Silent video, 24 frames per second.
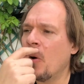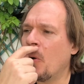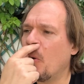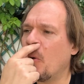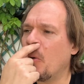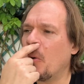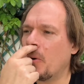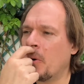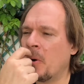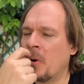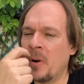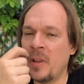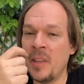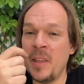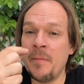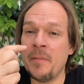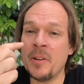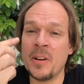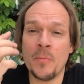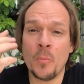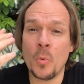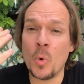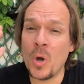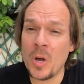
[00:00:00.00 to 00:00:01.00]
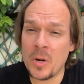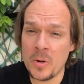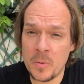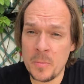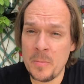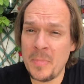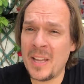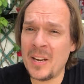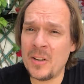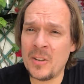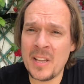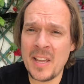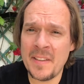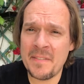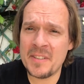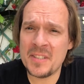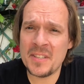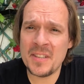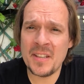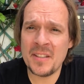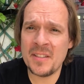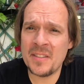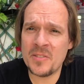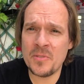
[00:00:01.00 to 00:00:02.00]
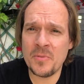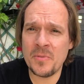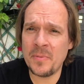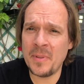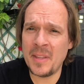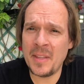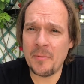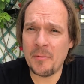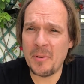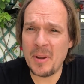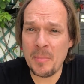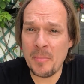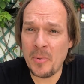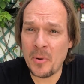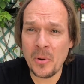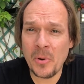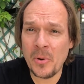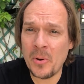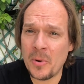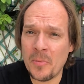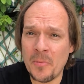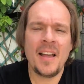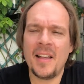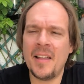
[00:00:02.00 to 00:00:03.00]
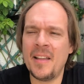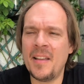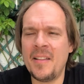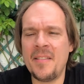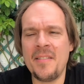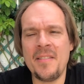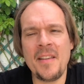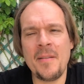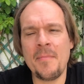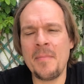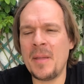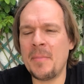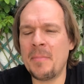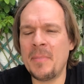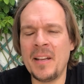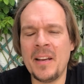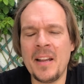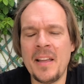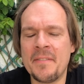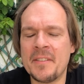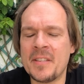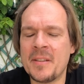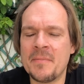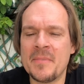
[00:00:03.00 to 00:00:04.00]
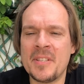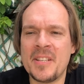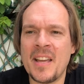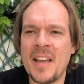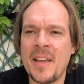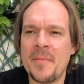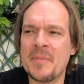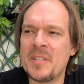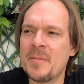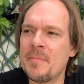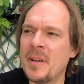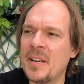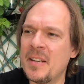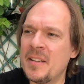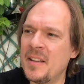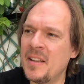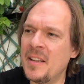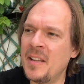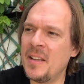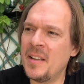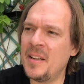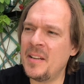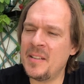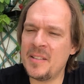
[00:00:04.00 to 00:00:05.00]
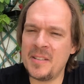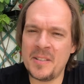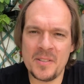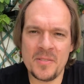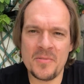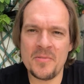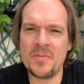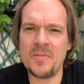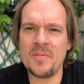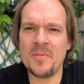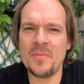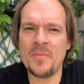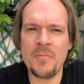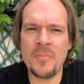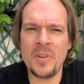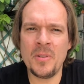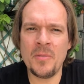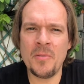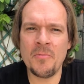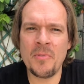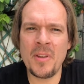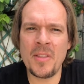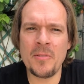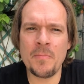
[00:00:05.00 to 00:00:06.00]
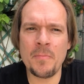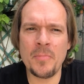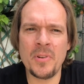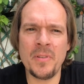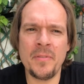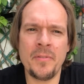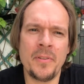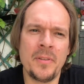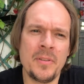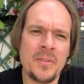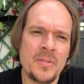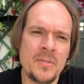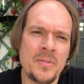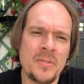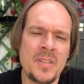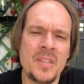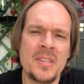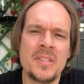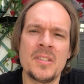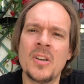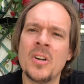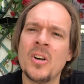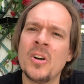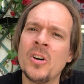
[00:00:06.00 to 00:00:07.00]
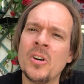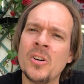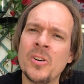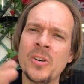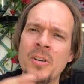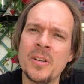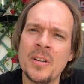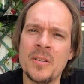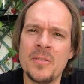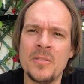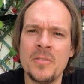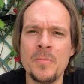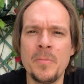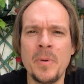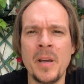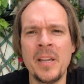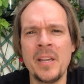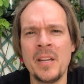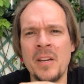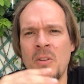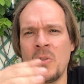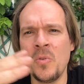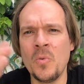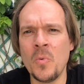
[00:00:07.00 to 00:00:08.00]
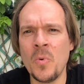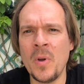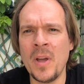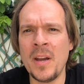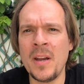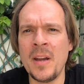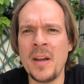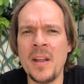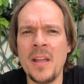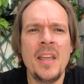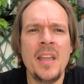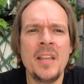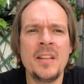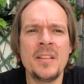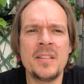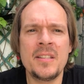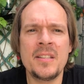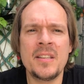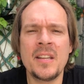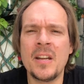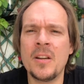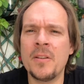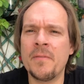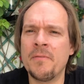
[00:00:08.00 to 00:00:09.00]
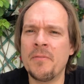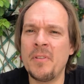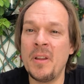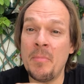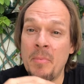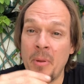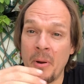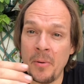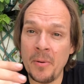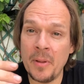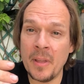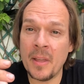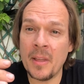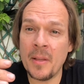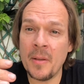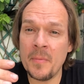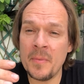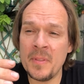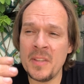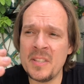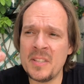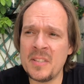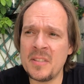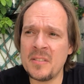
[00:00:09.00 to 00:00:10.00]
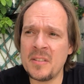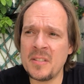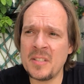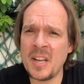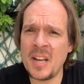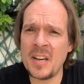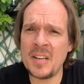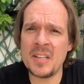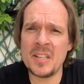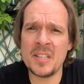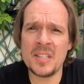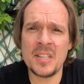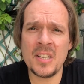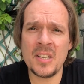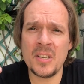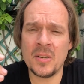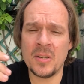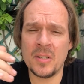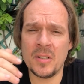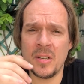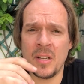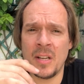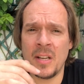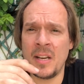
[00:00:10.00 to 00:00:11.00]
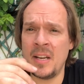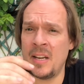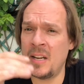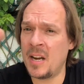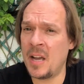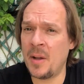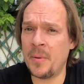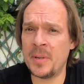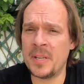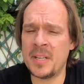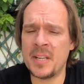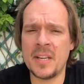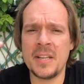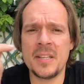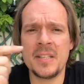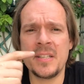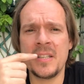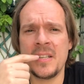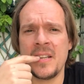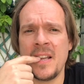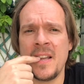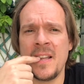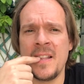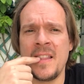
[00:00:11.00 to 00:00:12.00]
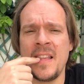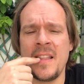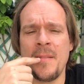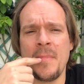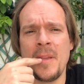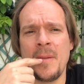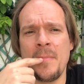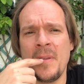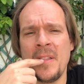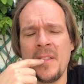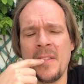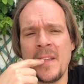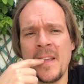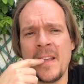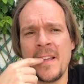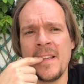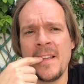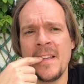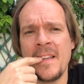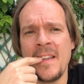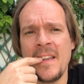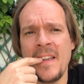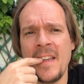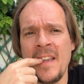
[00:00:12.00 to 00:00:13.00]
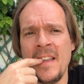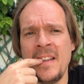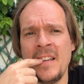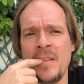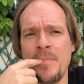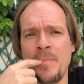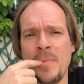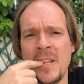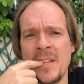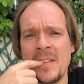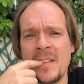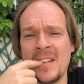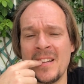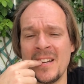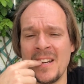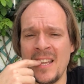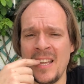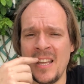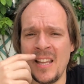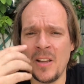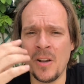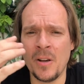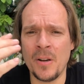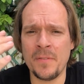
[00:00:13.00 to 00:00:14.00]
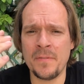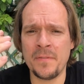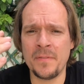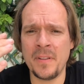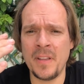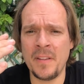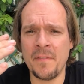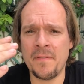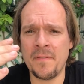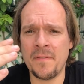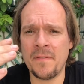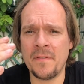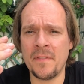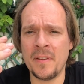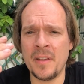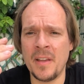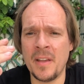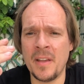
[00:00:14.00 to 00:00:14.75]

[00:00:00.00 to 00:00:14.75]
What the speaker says: or even a watermelon I've seen to be repaired. That made me laugh sometimes, but it is true. We rather prefer to discard and to buy a new one instead of repairing. This is the tendency in nowadays. And that made me think, independently of if